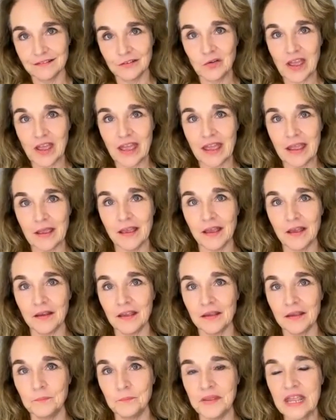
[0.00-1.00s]
Okay.
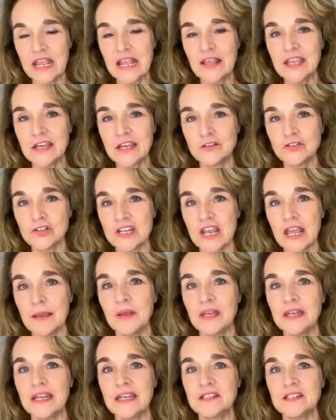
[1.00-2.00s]
Being in the entertainment